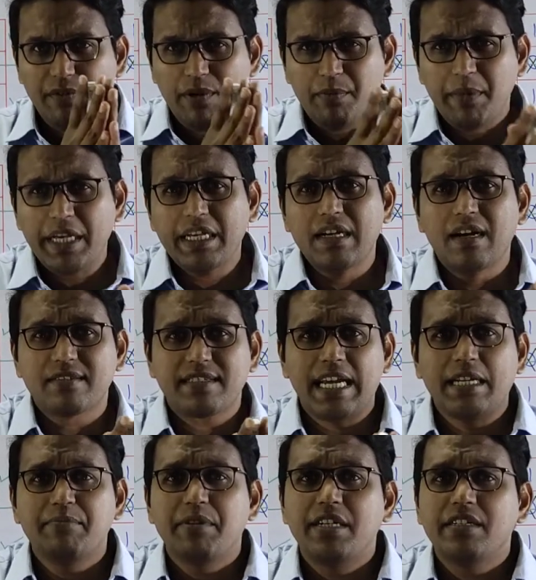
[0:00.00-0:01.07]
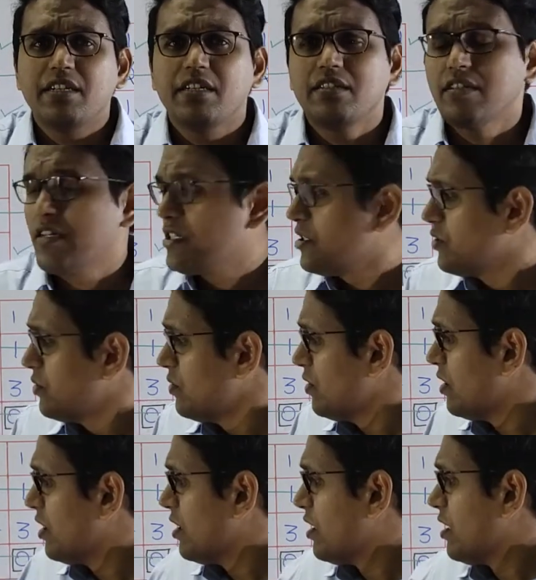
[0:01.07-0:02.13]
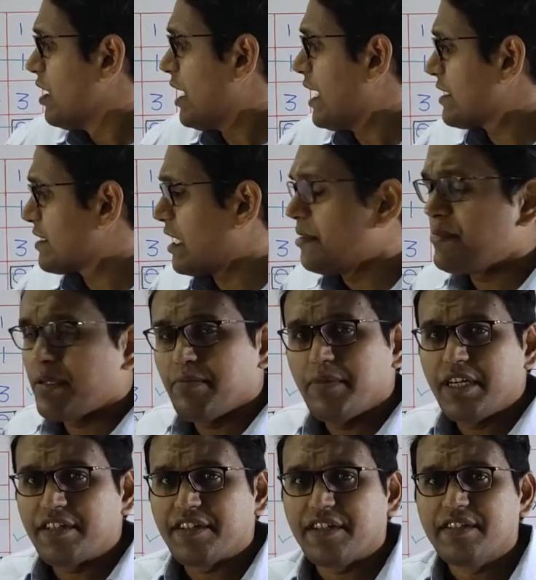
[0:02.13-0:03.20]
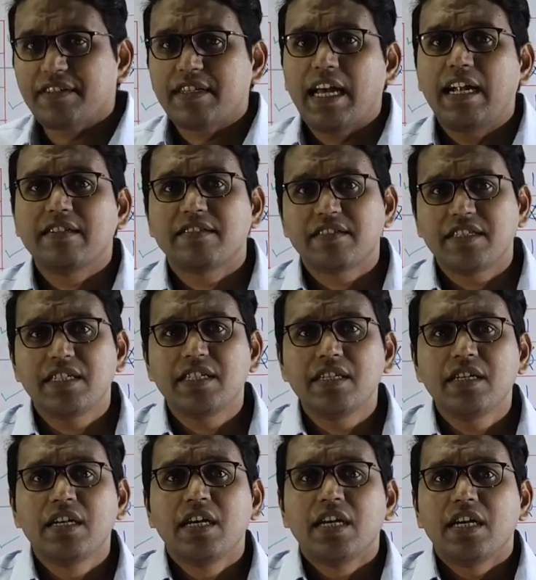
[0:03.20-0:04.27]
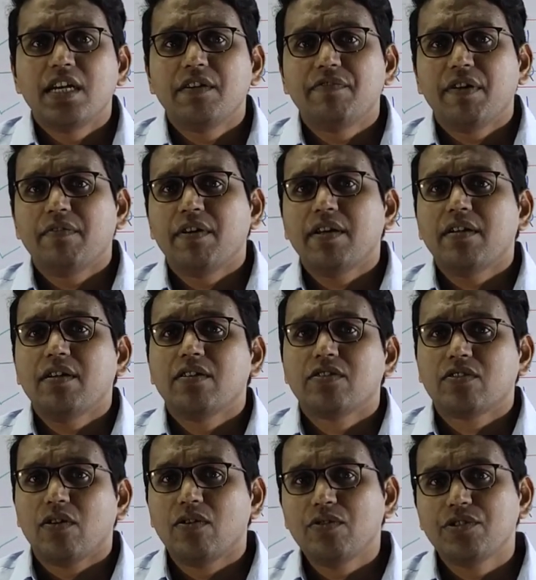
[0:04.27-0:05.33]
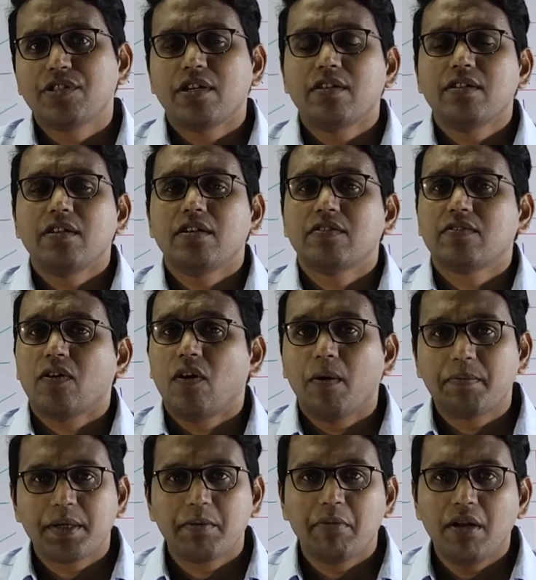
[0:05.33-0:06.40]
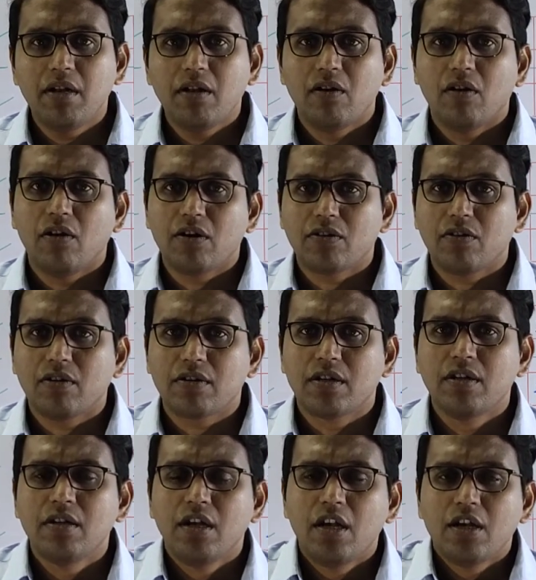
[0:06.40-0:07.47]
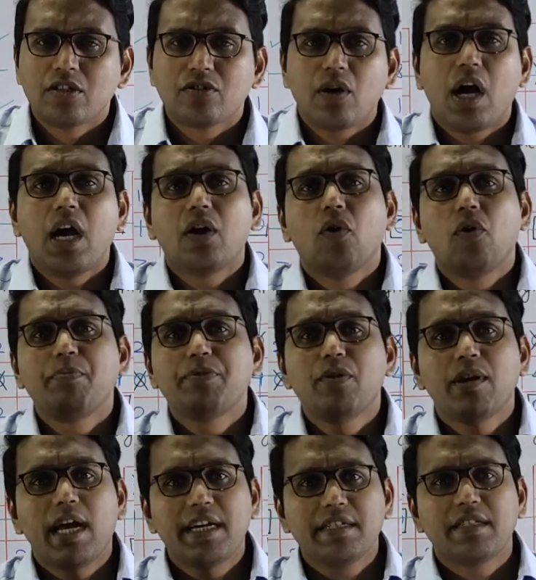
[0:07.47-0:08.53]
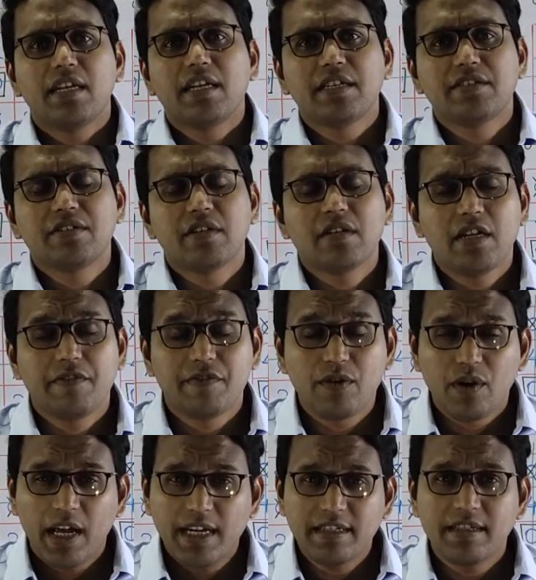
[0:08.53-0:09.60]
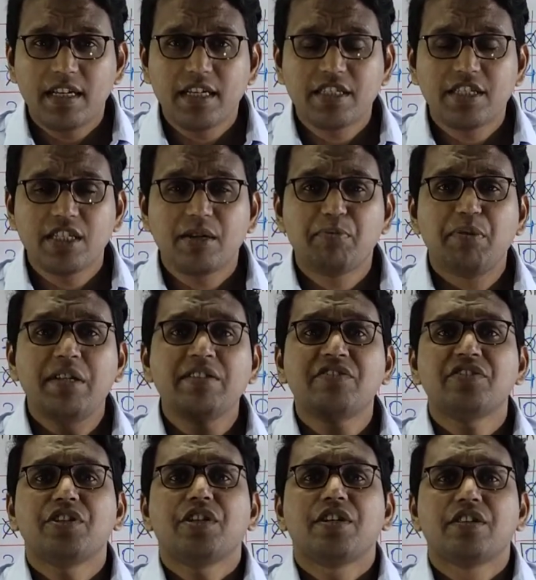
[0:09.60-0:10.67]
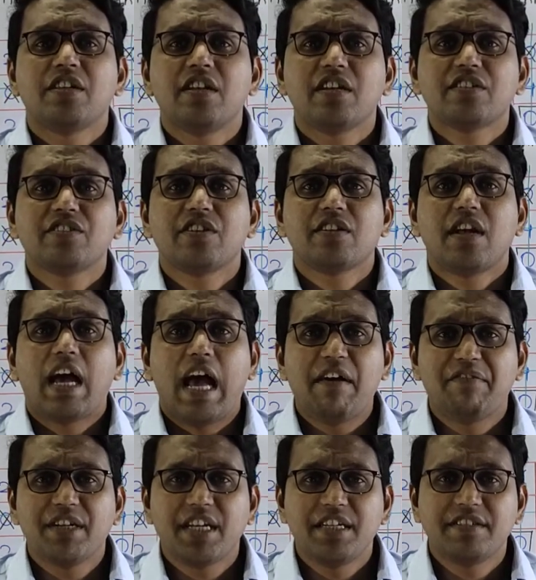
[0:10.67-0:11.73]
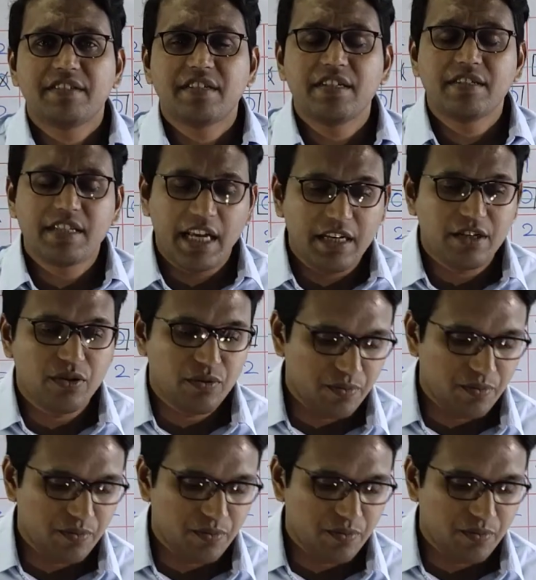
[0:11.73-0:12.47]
make assignment in the new assignment matrix and see if our solution is optimal or not. So I hope you like the lecture. If you like the lecture, please share the lecture. Have a nice day. Thank